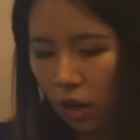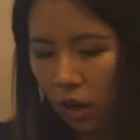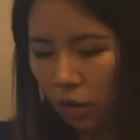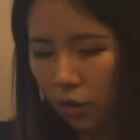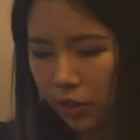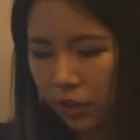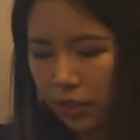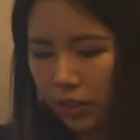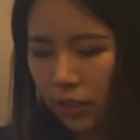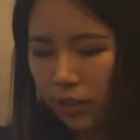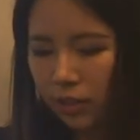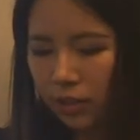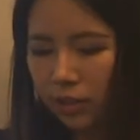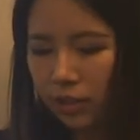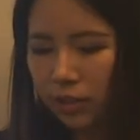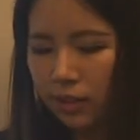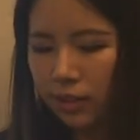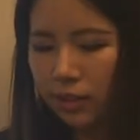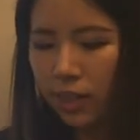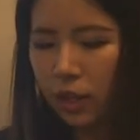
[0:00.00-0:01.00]
Oxygen
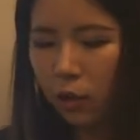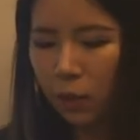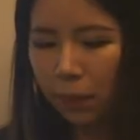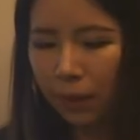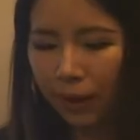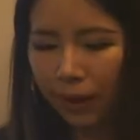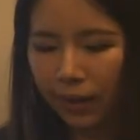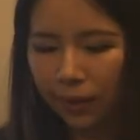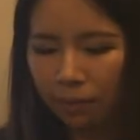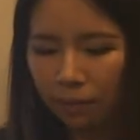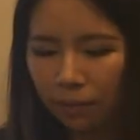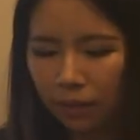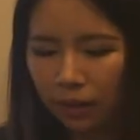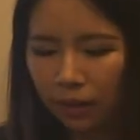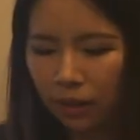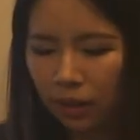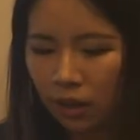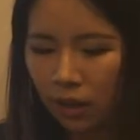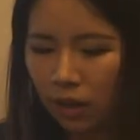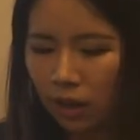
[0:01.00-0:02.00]
therapy.
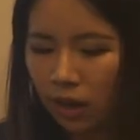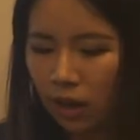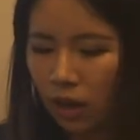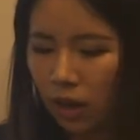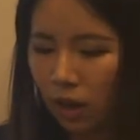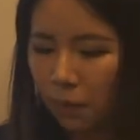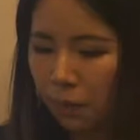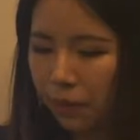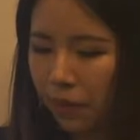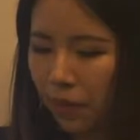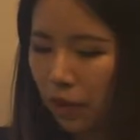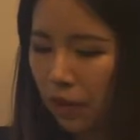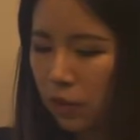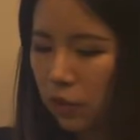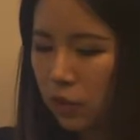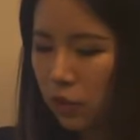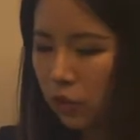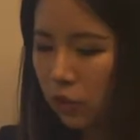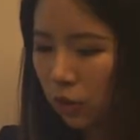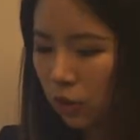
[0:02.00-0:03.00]

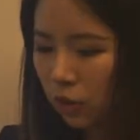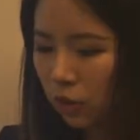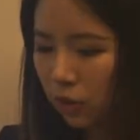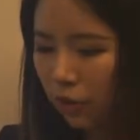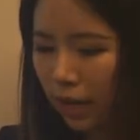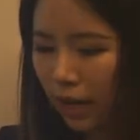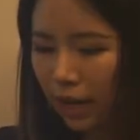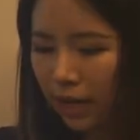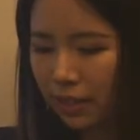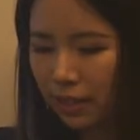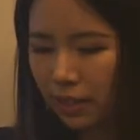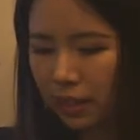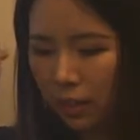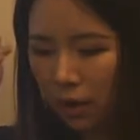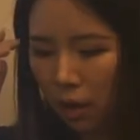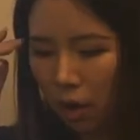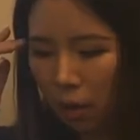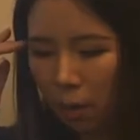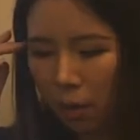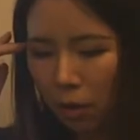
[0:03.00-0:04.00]
Because John has
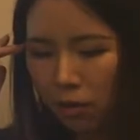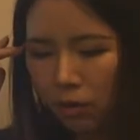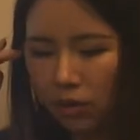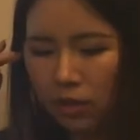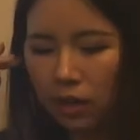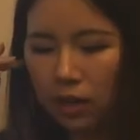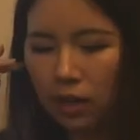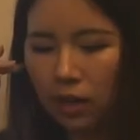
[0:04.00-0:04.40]
a pulse